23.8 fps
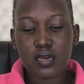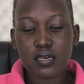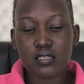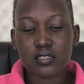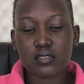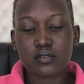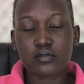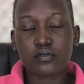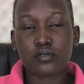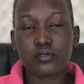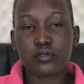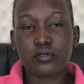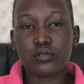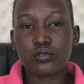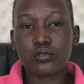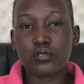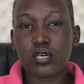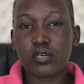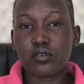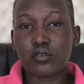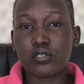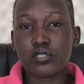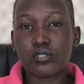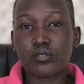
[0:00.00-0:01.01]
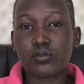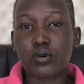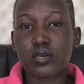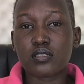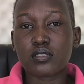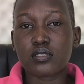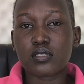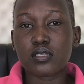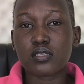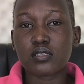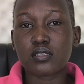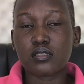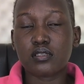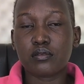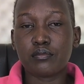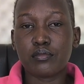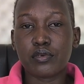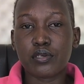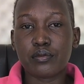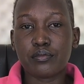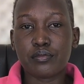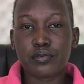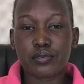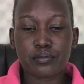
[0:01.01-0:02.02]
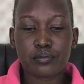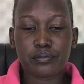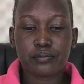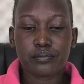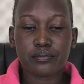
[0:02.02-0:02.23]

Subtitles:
As for you, you are going to assess the baby.